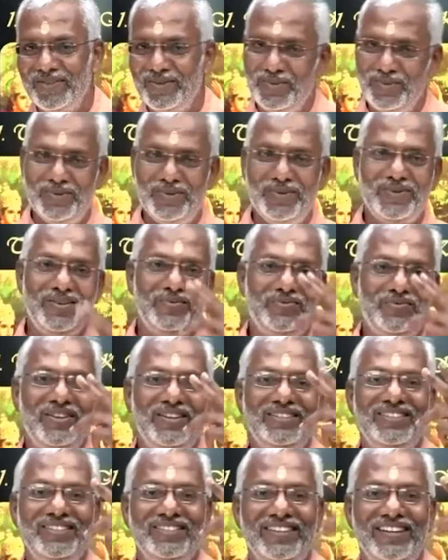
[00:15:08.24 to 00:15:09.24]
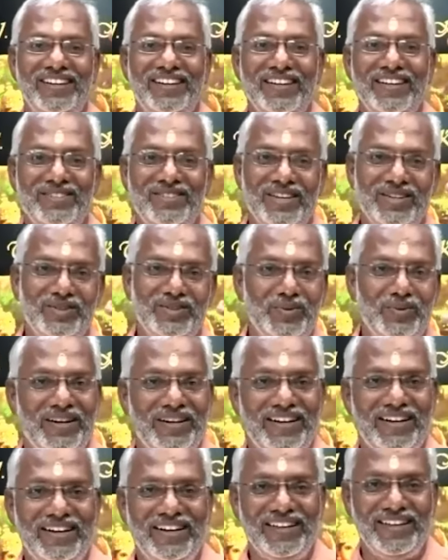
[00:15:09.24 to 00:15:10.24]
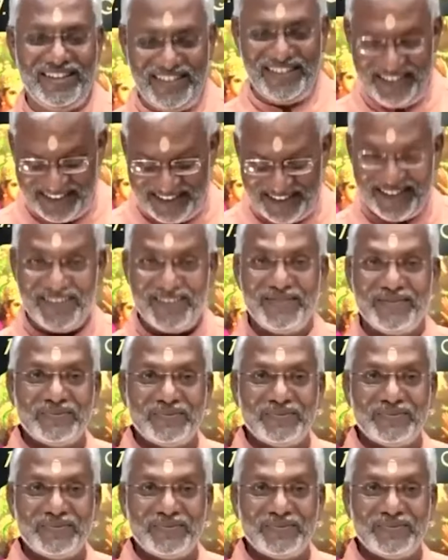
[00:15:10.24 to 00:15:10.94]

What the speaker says: Your face is getting changed. You are getting irritated.